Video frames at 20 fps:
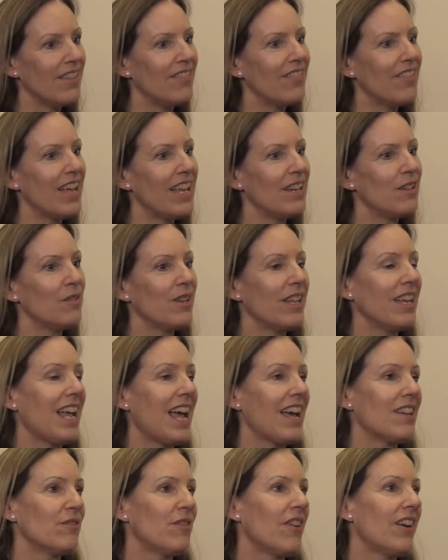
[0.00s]
then it
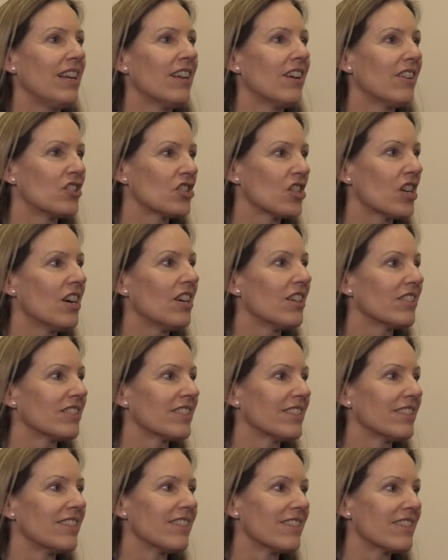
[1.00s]
had a very large
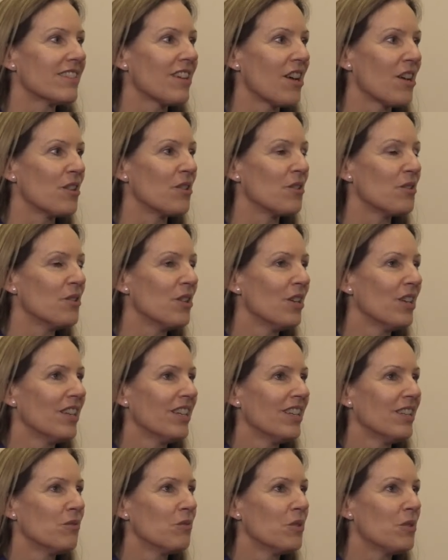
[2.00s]
garden. So
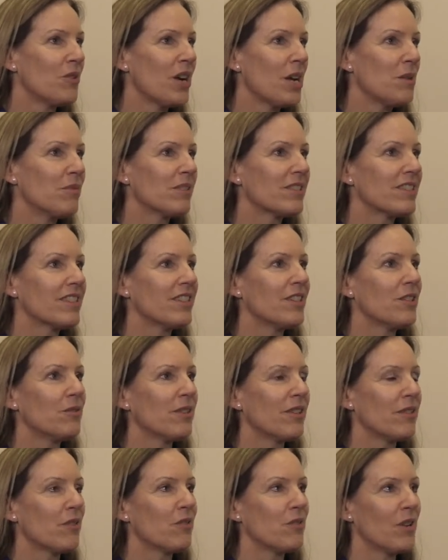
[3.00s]
we were able
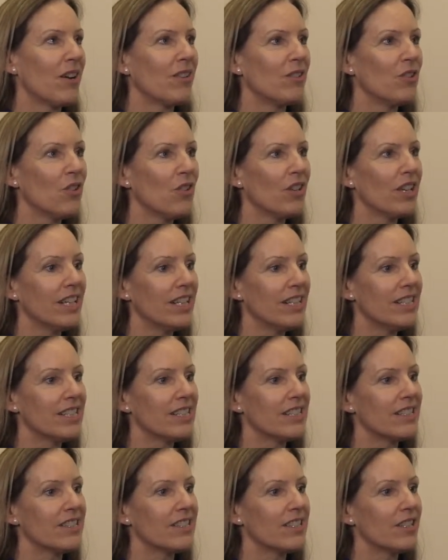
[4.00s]
to, through our
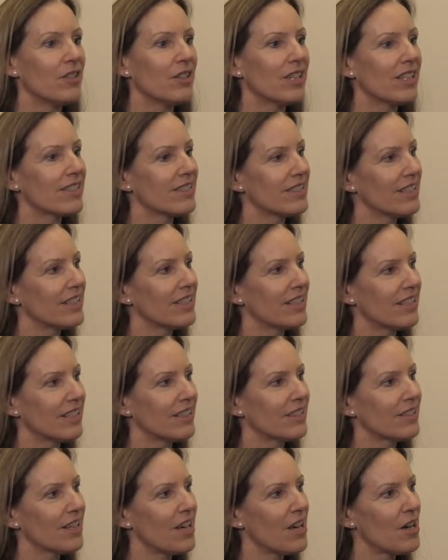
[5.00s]
knowledge, to
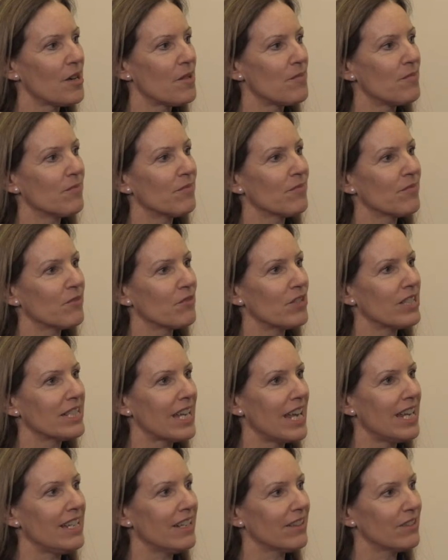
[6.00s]
consider
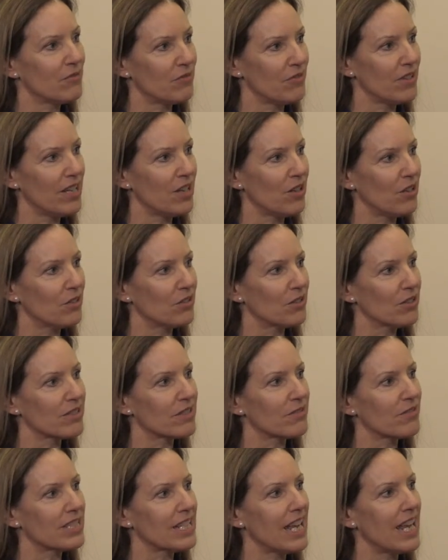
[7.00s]
retaining the
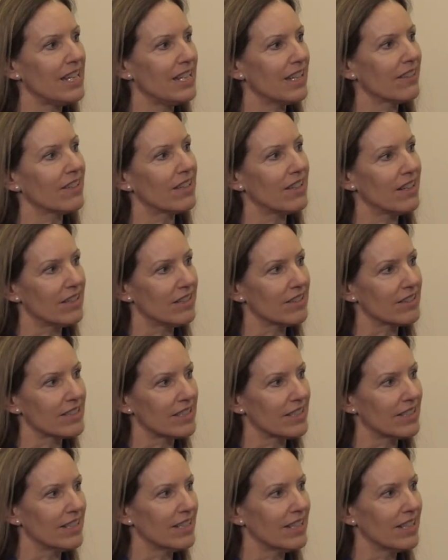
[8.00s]
freehold, retaining the
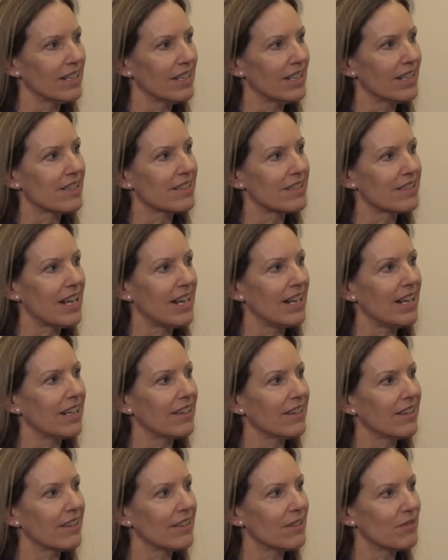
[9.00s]
garden,
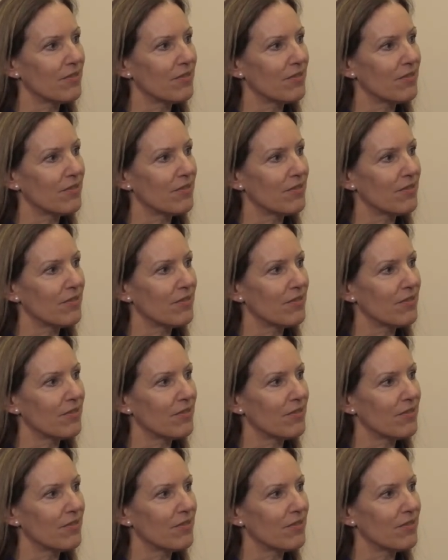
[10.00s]
selling the